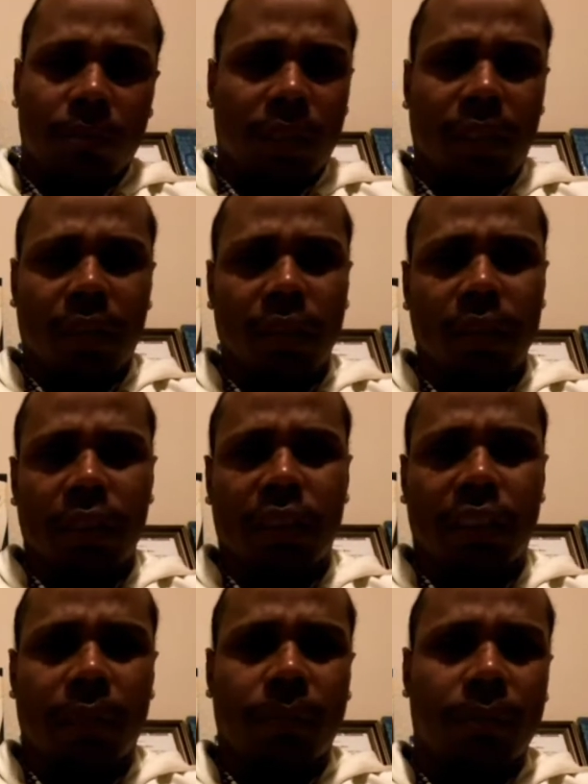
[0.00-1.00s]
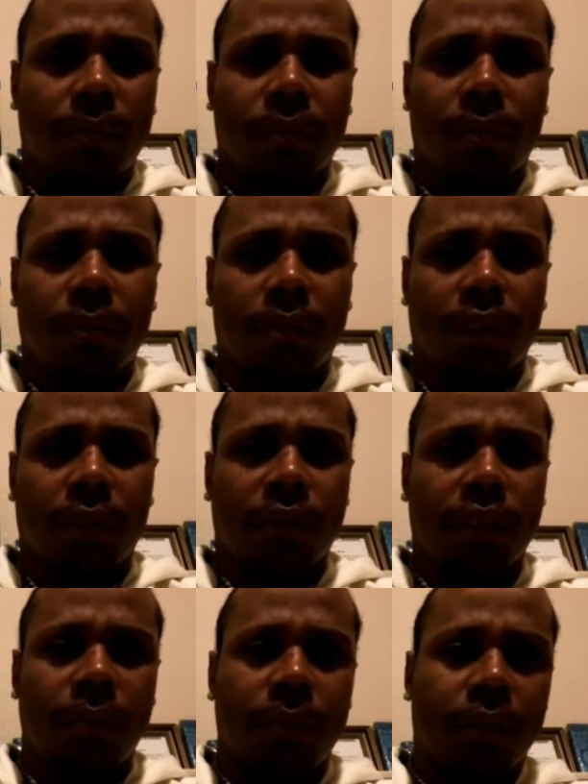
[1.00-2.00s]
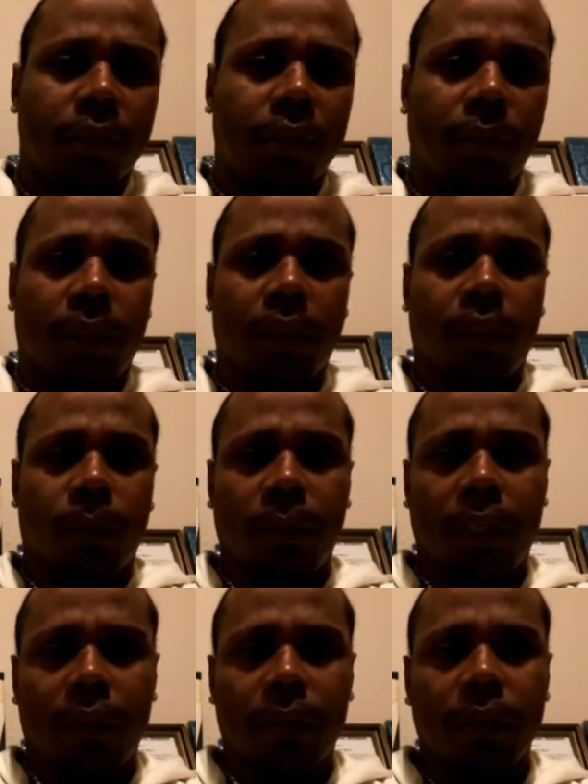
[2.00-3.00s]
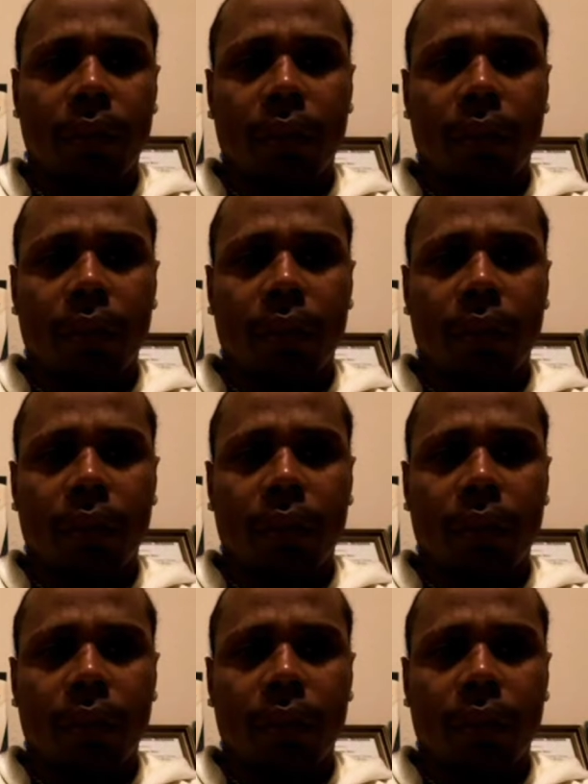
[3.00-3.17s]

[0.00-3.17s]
No, he just come see me. It wasn't no problem.